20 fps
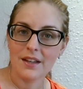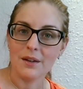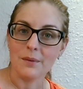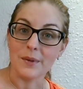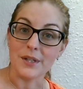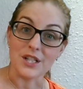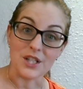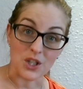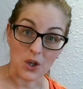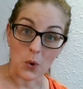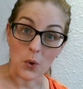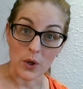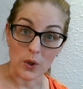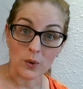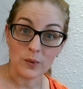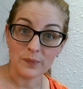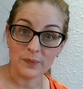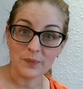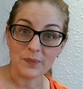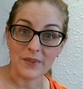which is oil,
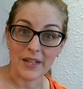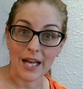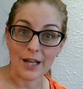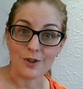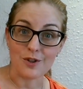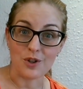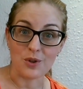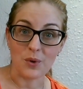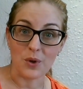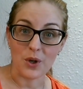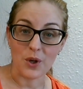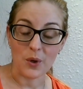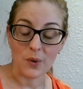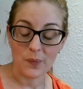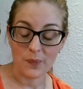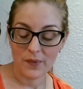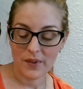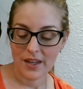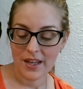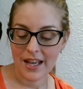natural oil,
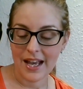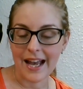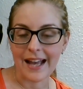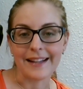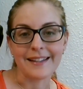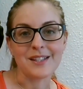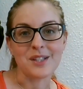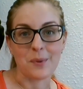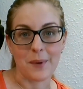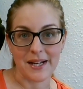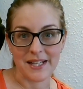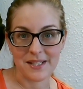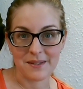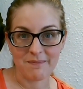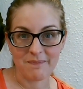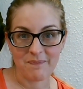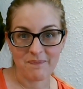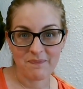and sweat.